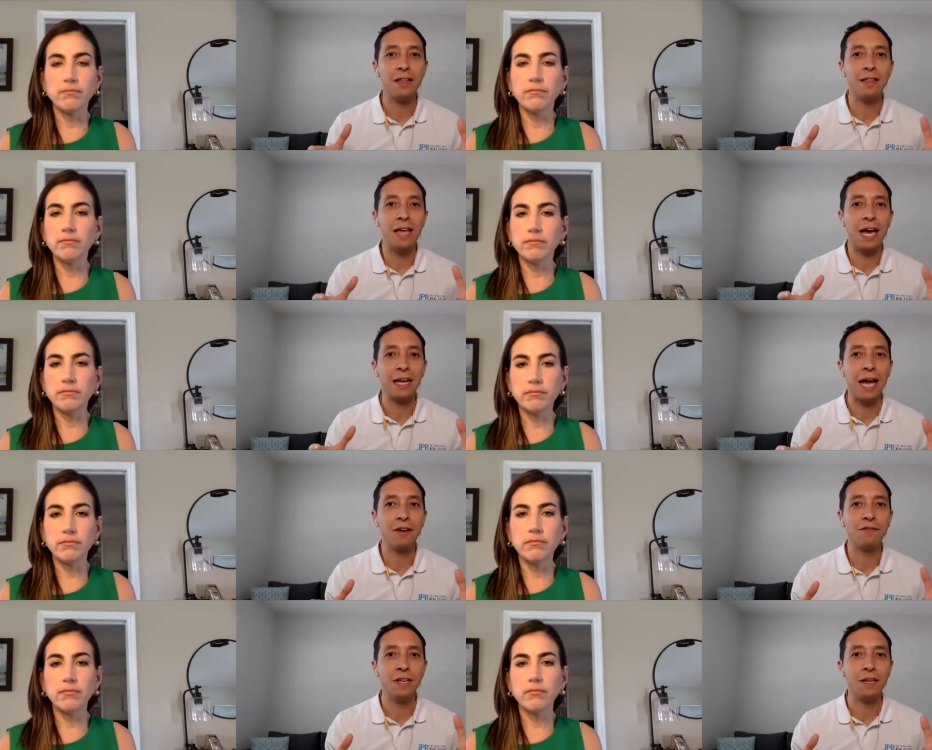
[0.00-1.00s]
Speaker 1: that
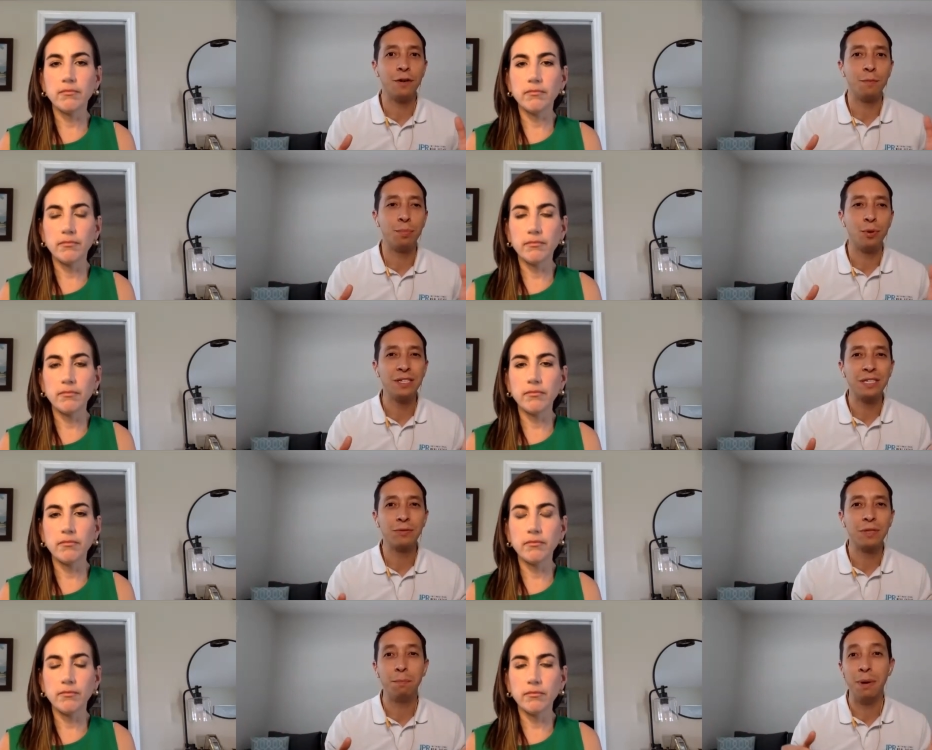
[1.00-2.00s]
kind of either brings
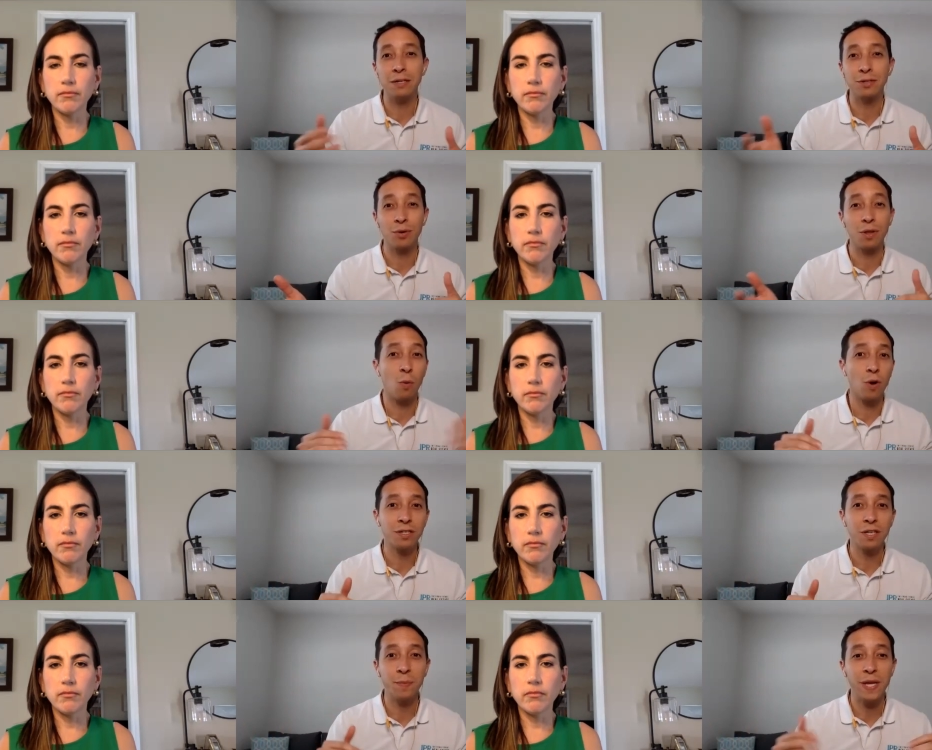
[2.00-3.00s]
out the best or the
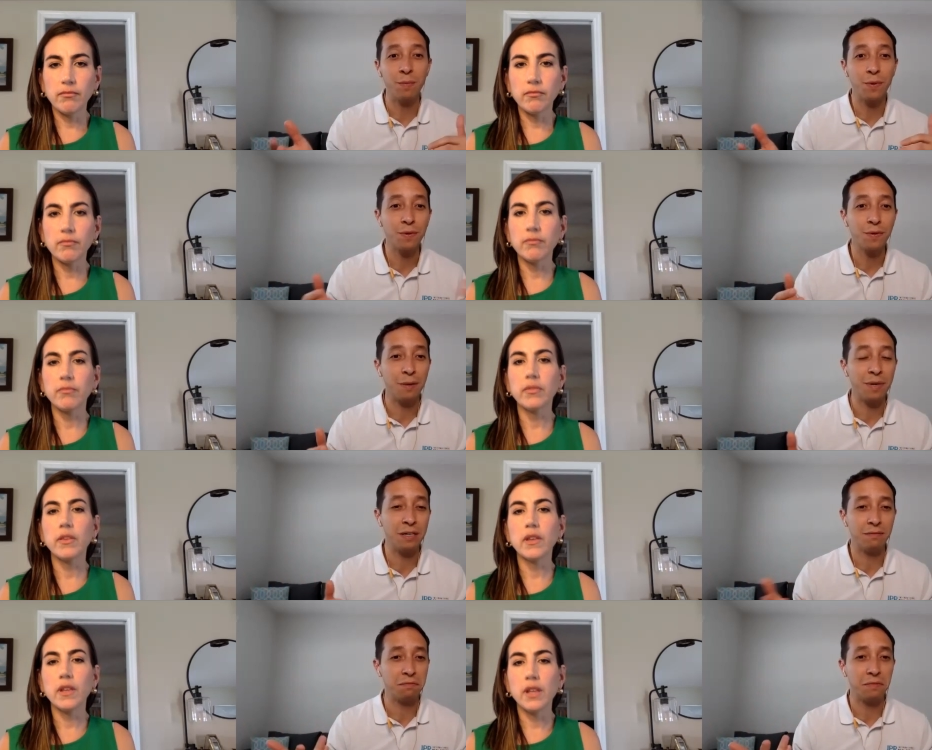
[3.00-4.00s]
worst in people i
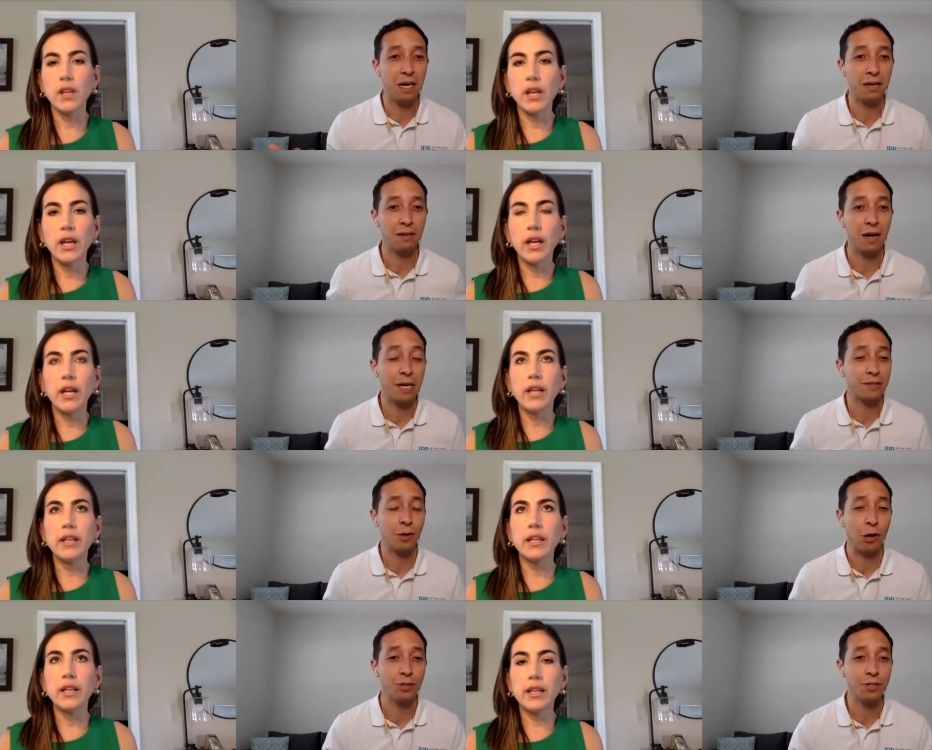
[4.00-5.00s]
mean i'm not a
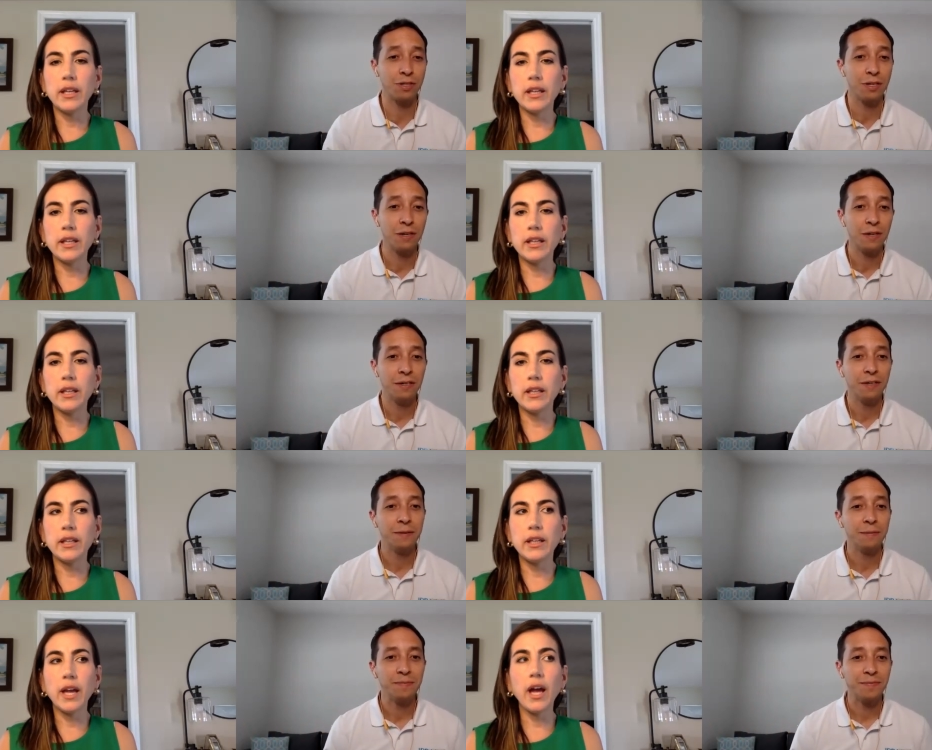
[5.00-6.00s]
psychologist
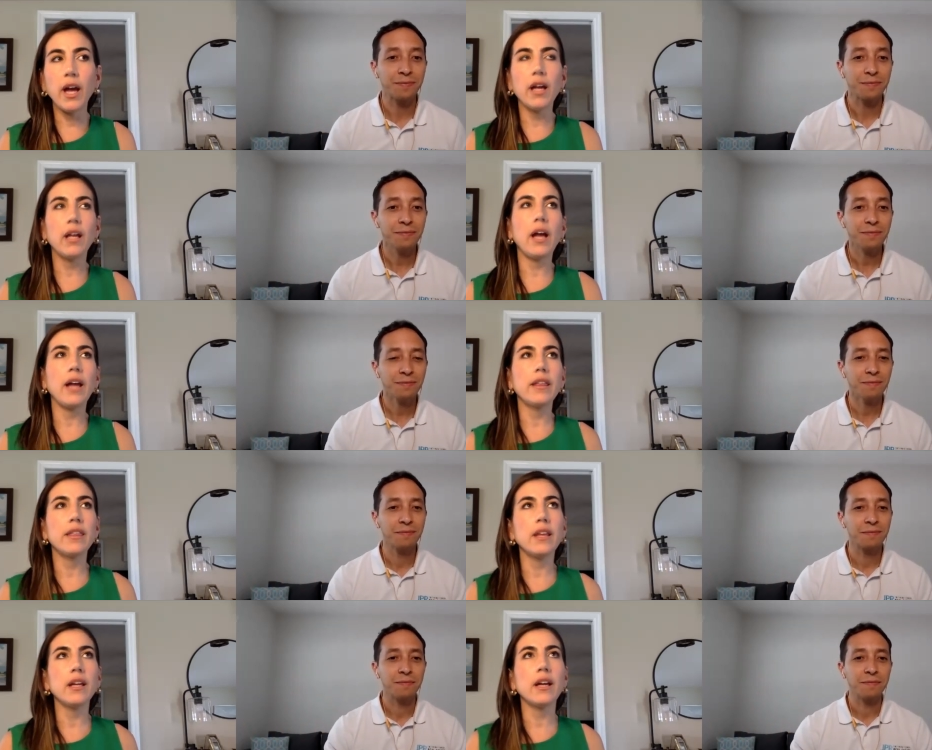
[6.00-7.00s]
Speaker 2: yeah i
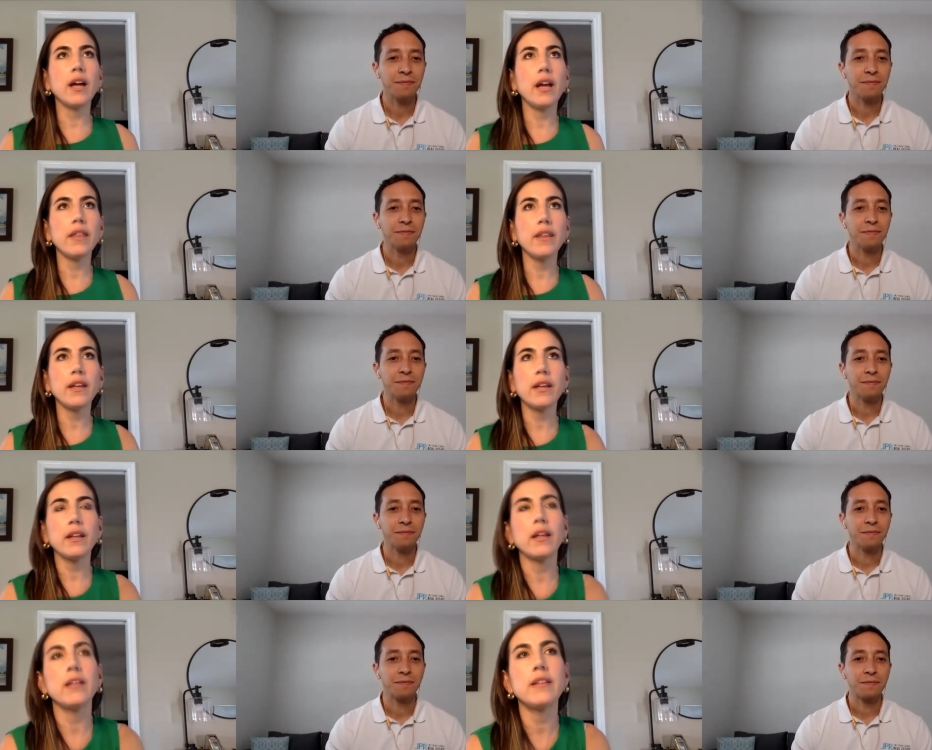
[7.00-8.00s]
think i think
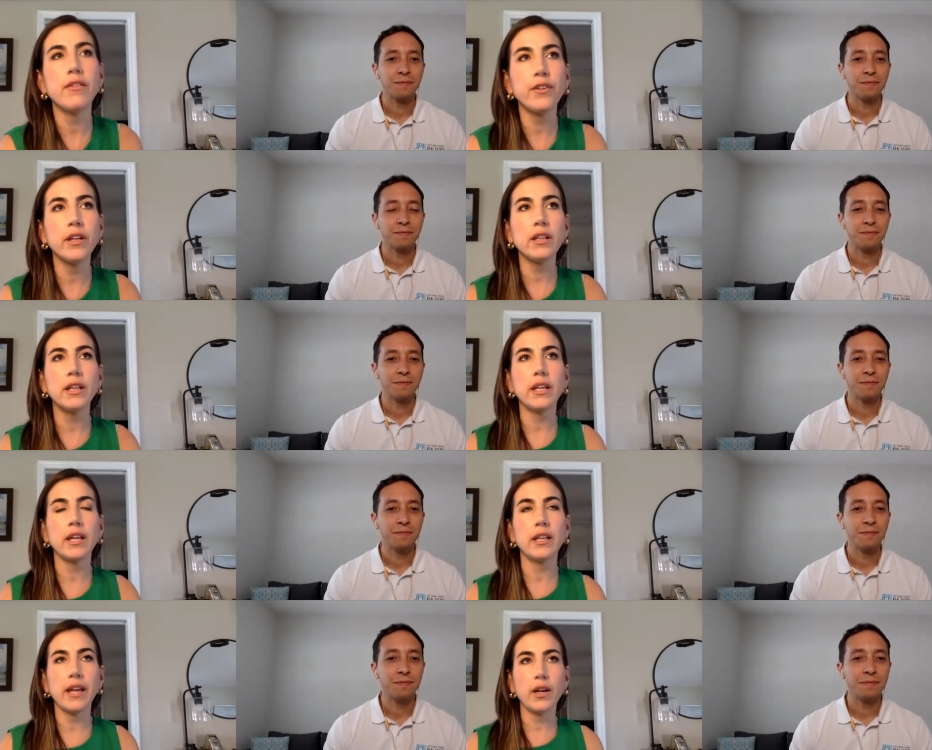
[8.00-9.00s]
it definitely
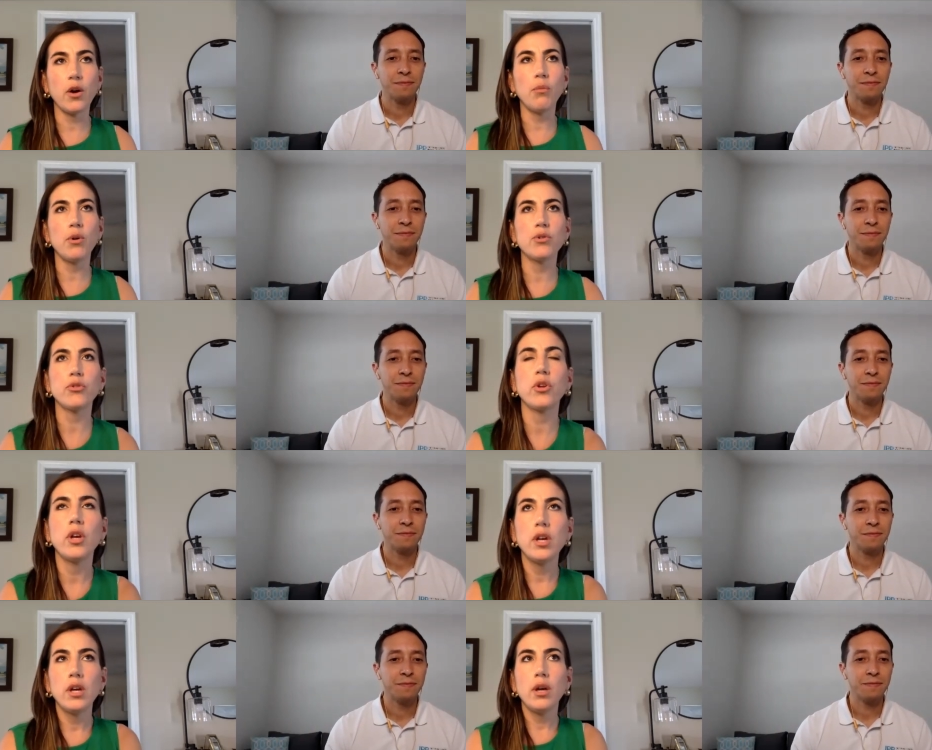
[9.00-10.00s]
can like almost
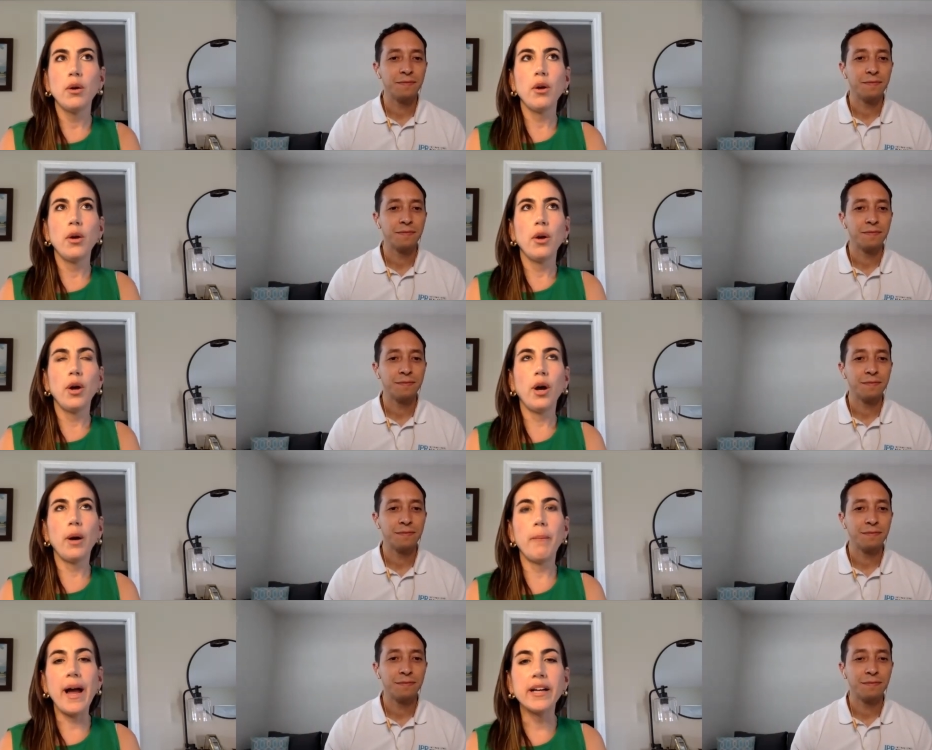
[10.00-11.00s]

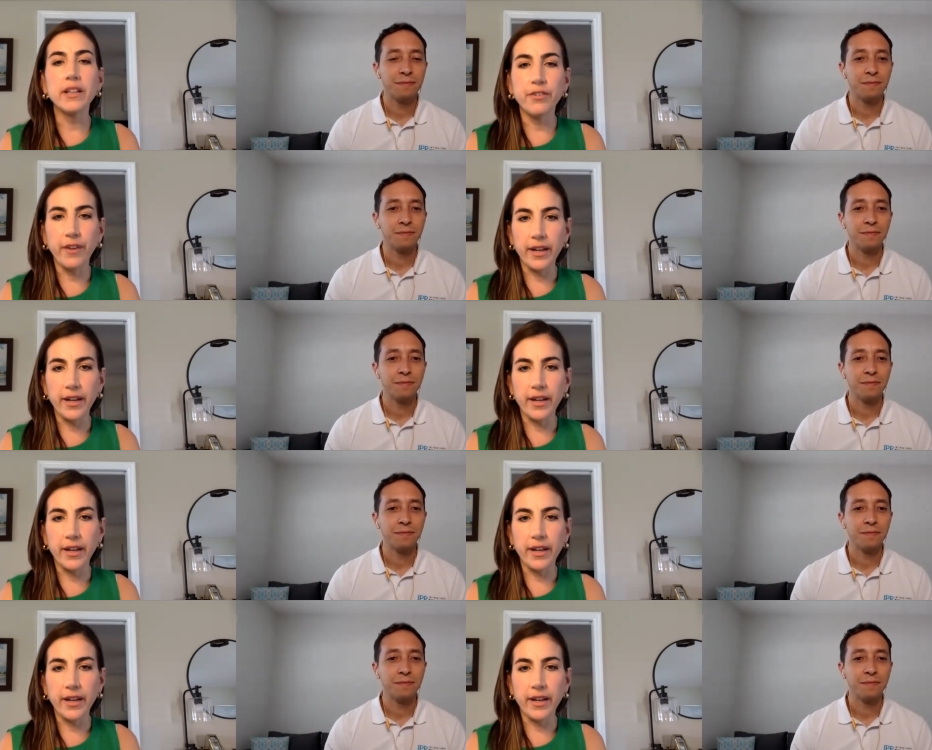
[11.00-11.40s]
uh, magnify